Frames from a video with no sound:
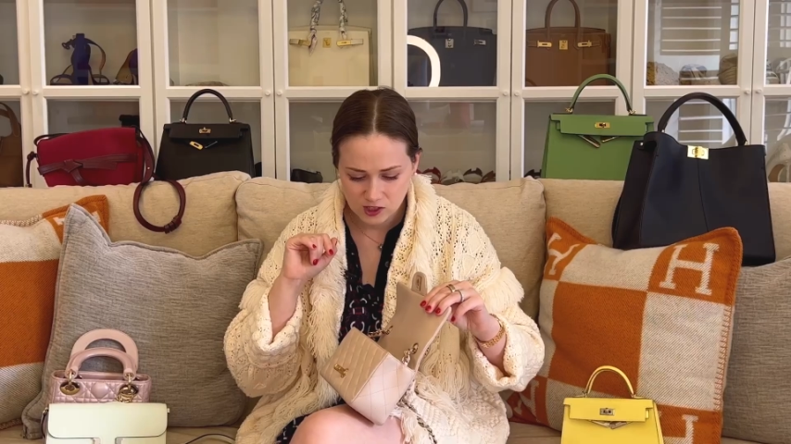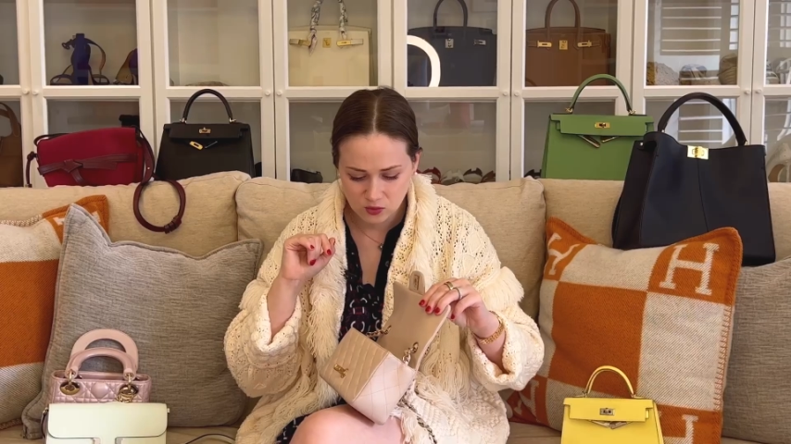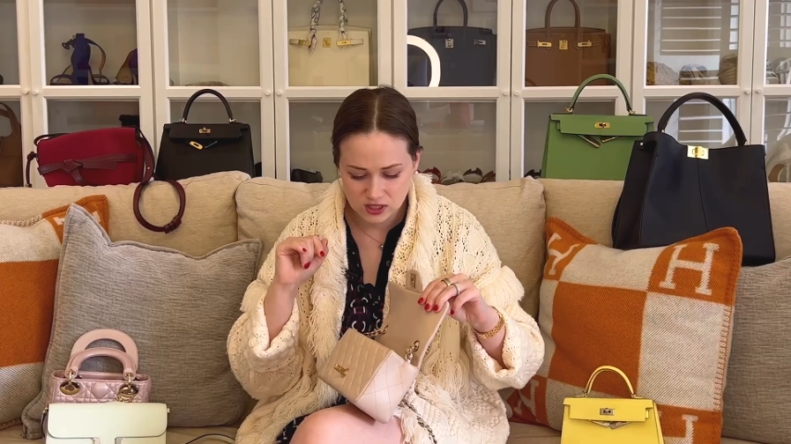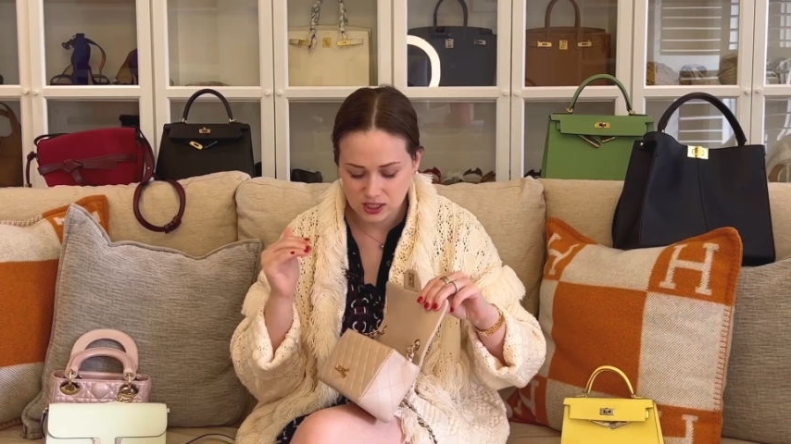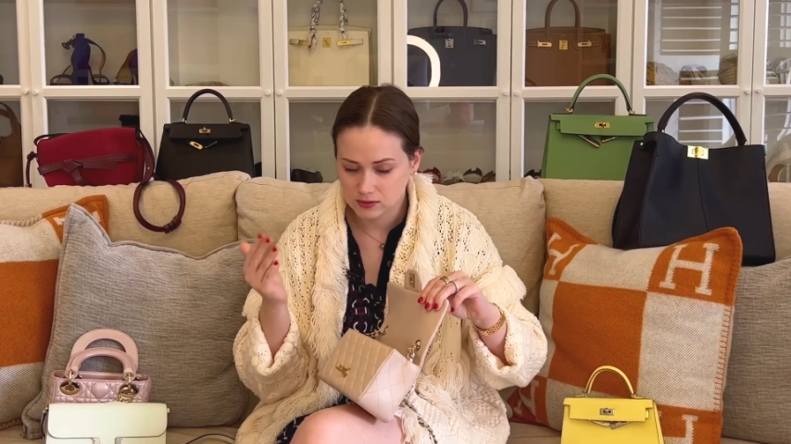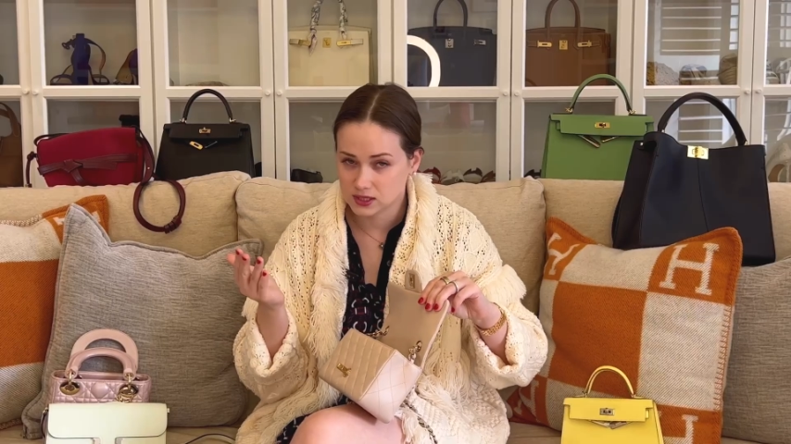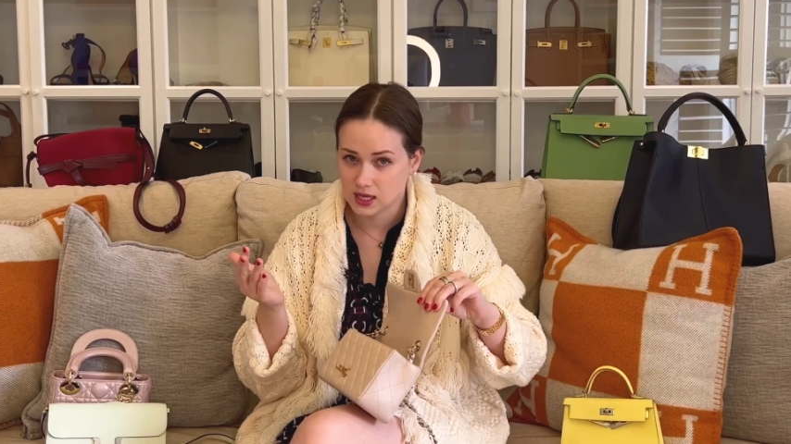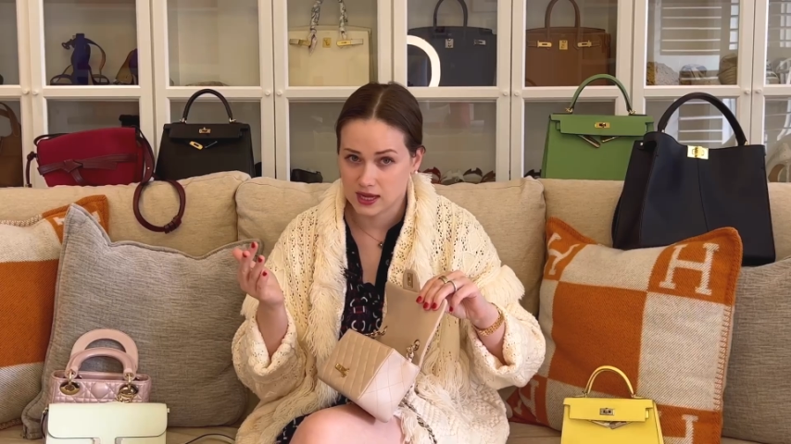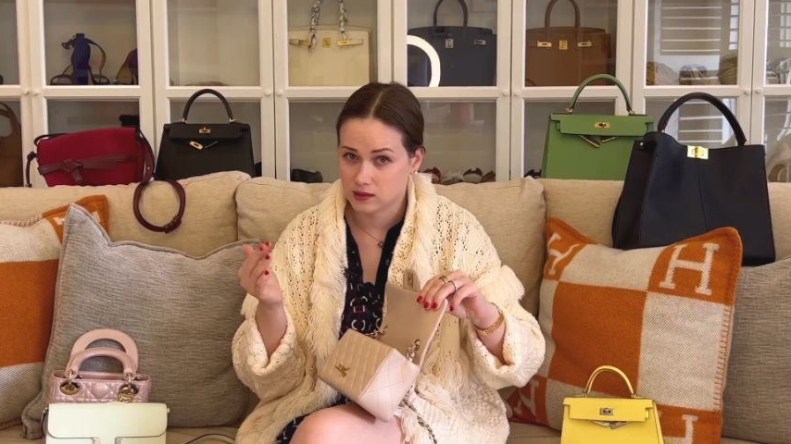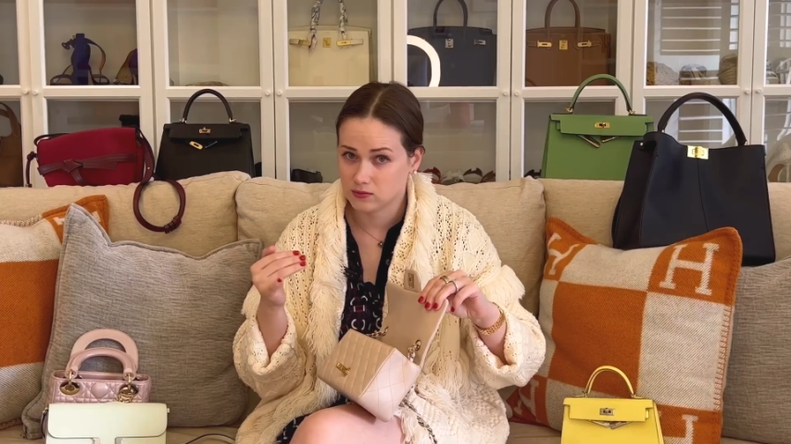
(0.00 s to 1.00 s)
which I was
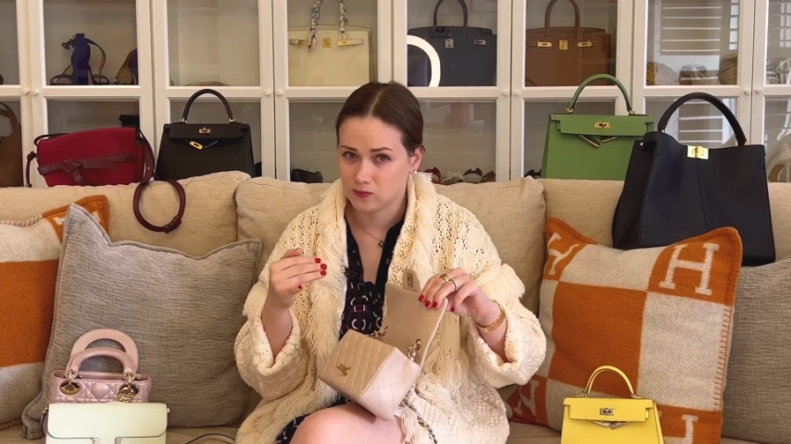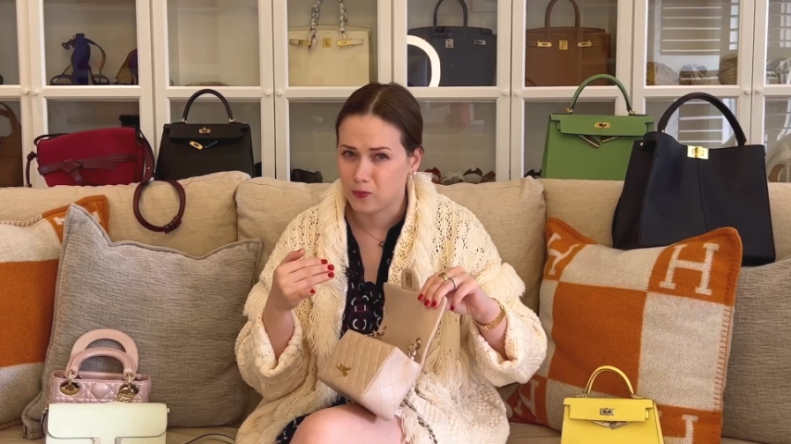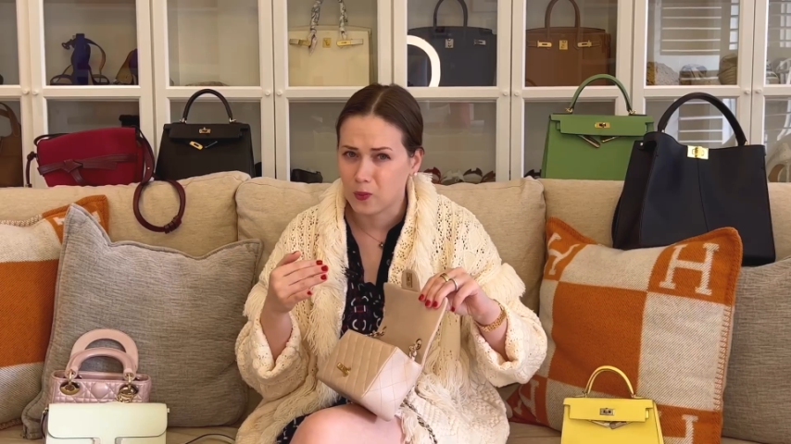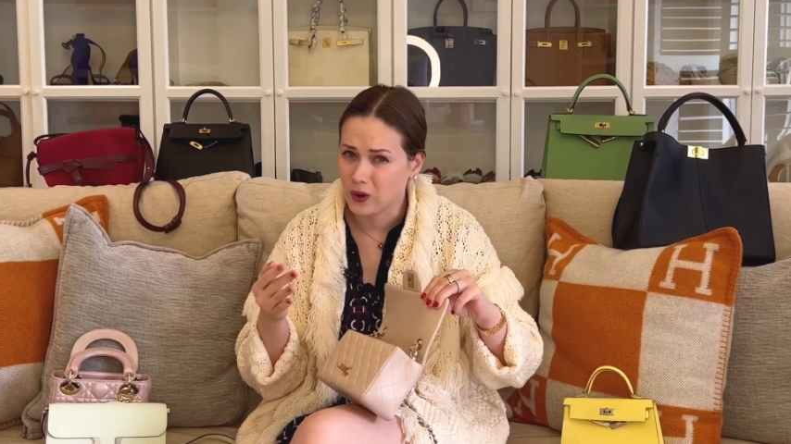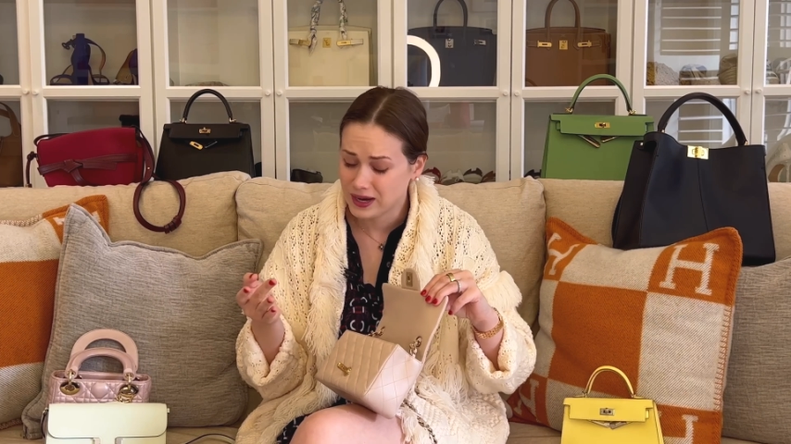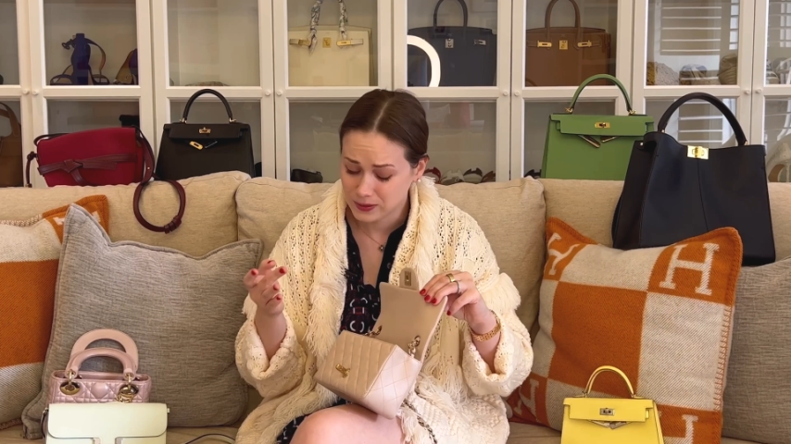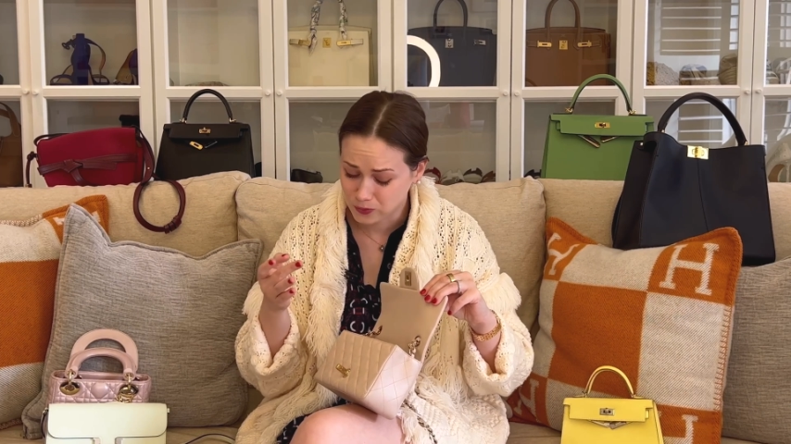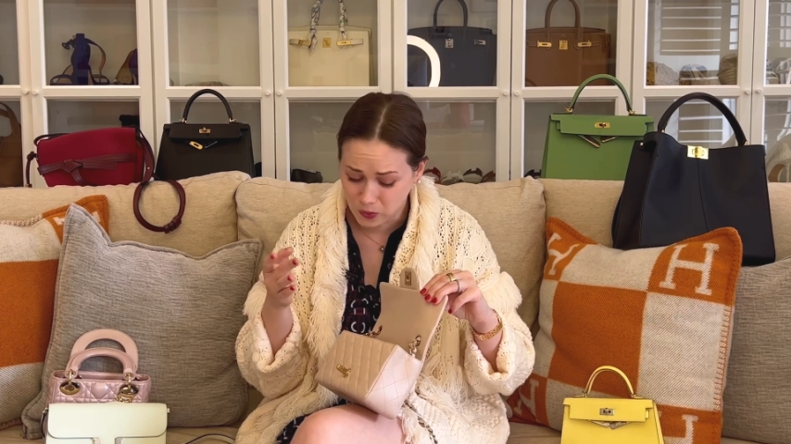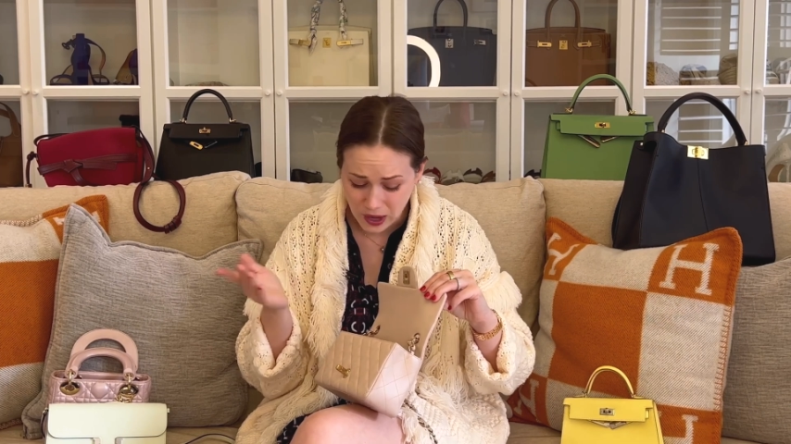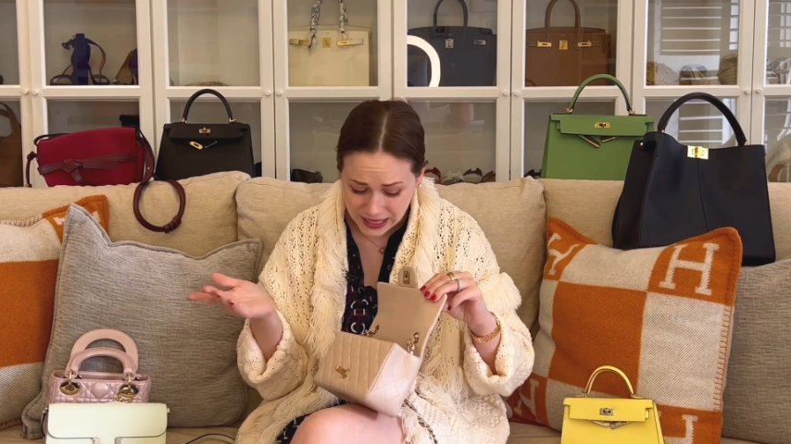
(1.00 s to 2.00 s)
like, what
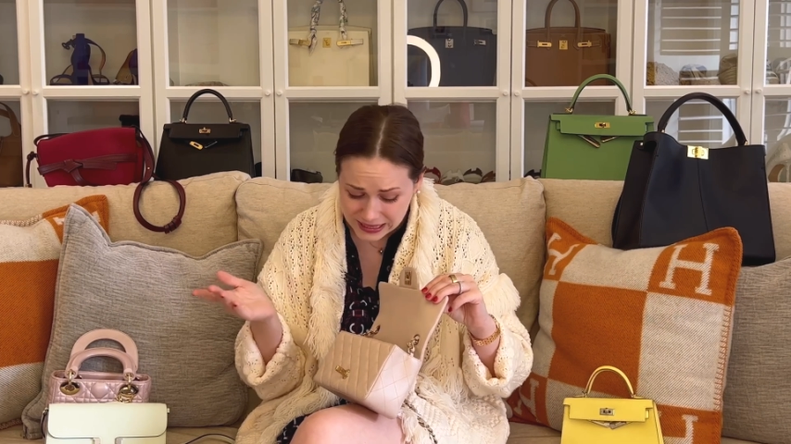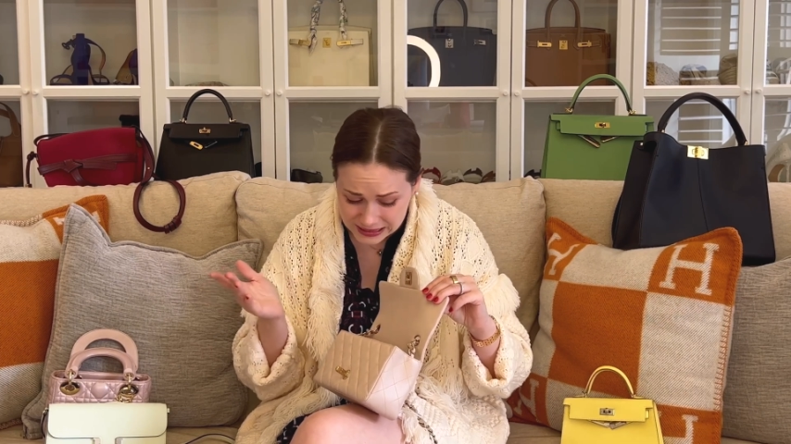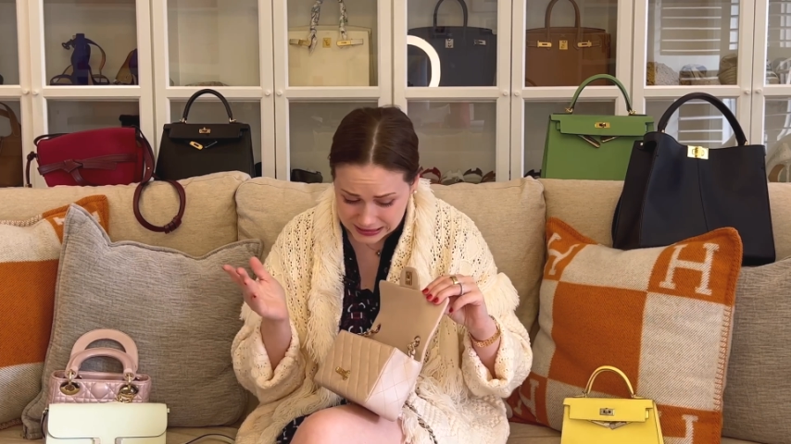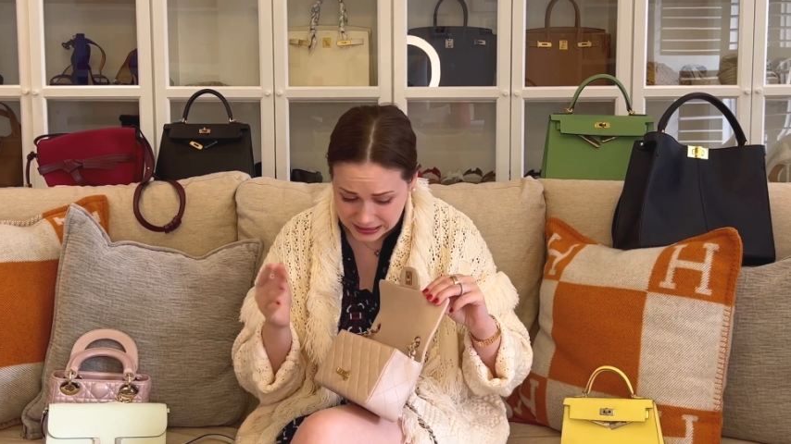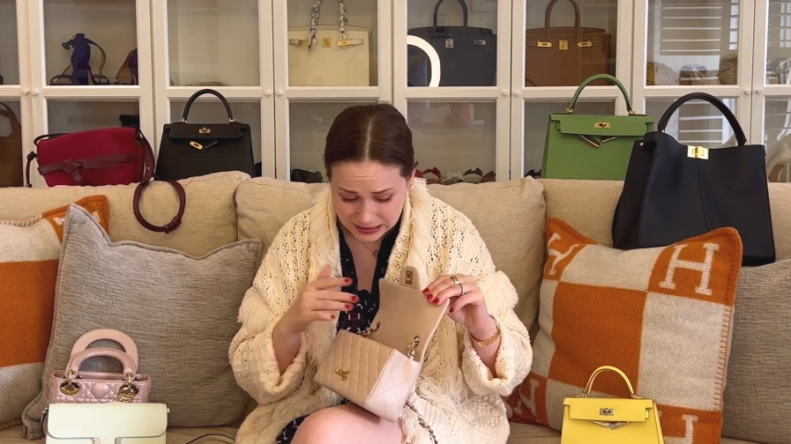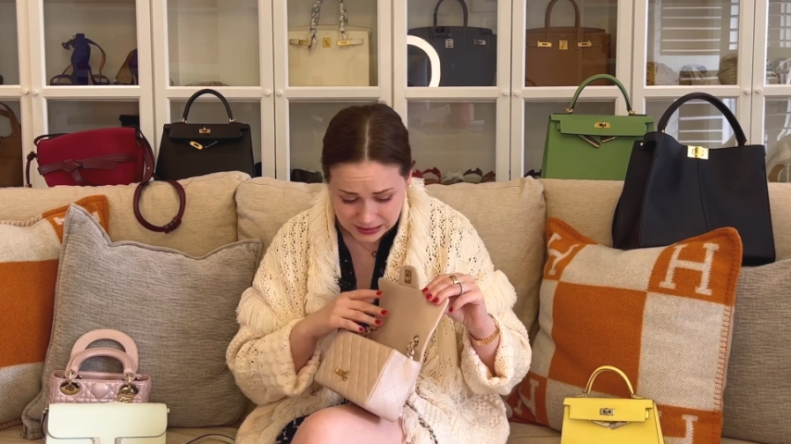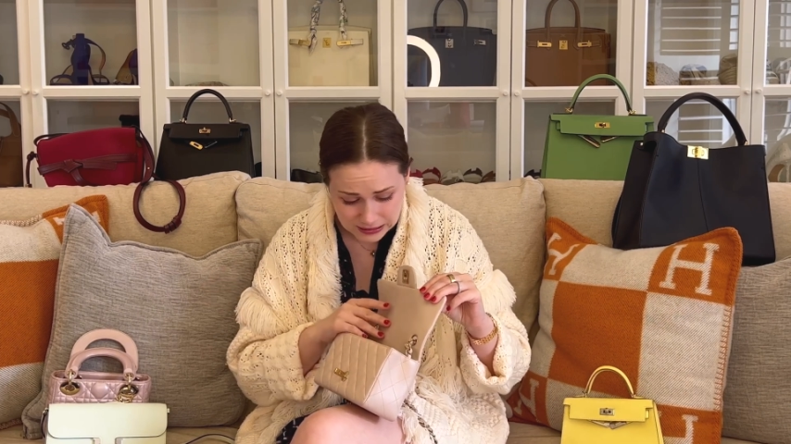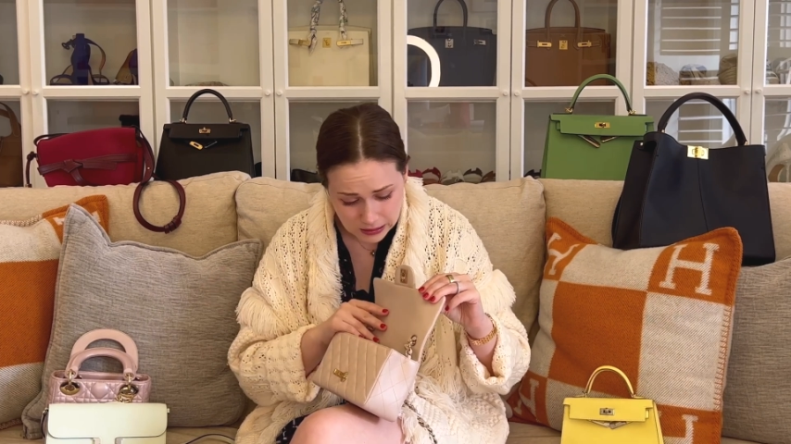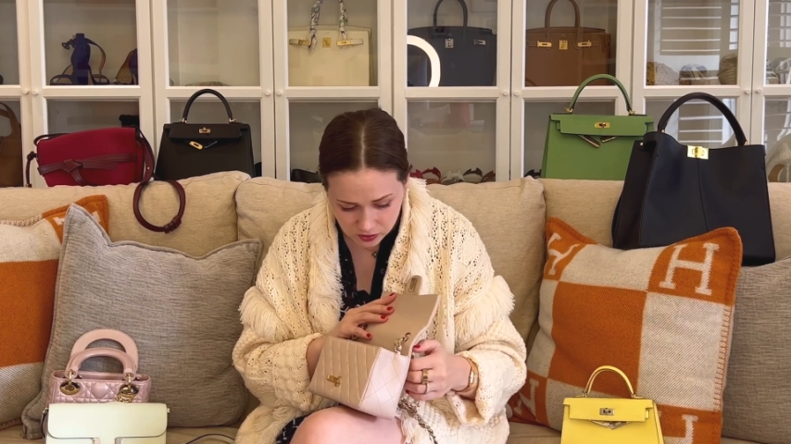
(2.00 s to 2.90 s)
is this?